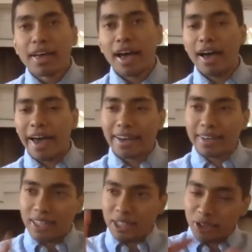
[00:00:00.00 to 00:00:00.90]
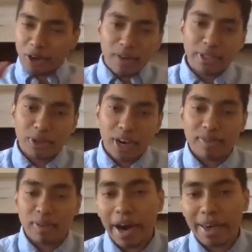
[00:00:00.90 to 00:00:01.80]
had dissolved into kind of a
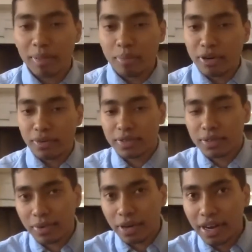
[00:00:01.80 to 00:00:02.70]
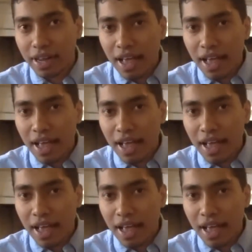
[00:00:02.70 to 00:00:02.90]
pile of bones, right?